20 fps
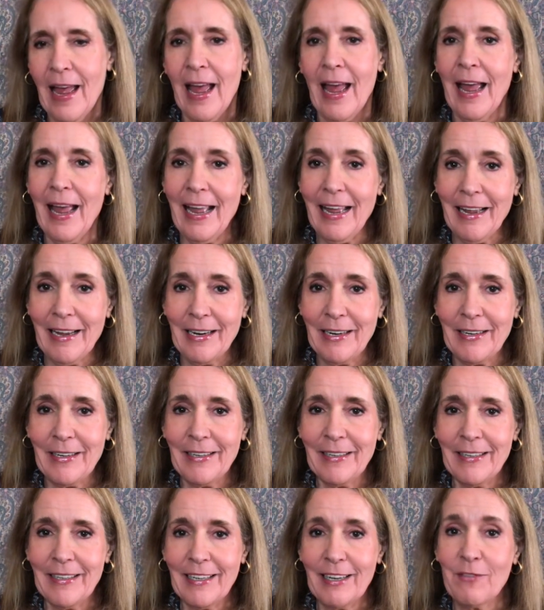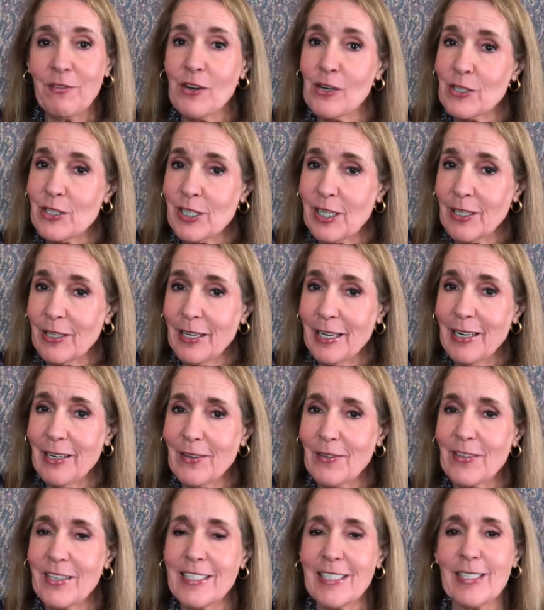And if you're still here,
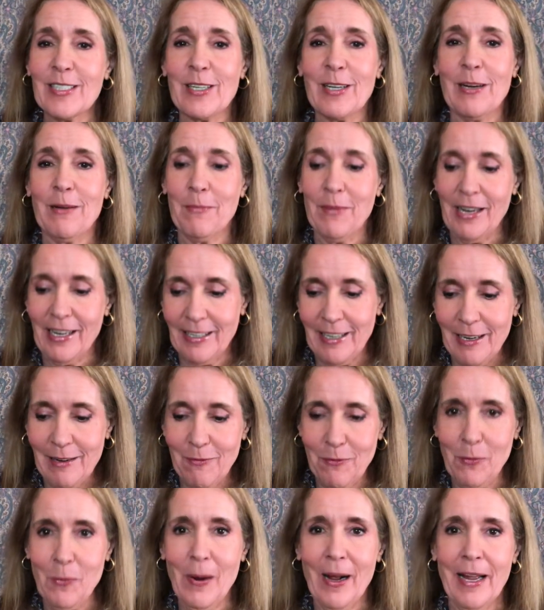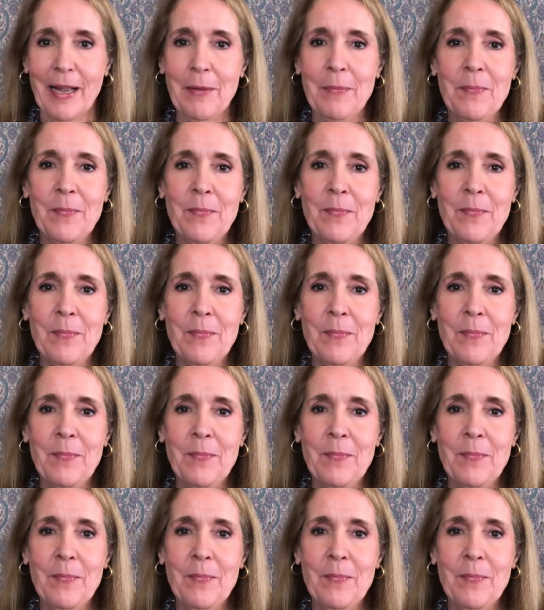this is going to be a giveaway.